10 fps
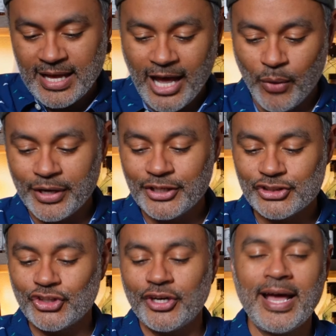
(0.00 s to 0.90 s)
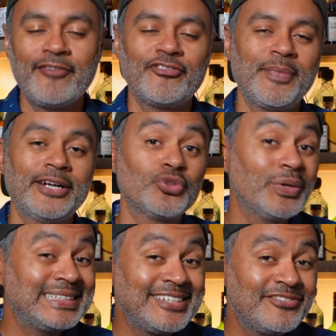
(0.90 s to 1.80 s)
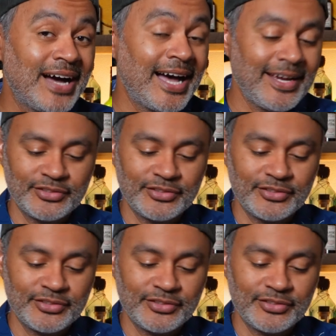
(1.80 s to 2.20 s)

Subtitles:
And we're gonna stir that for about 25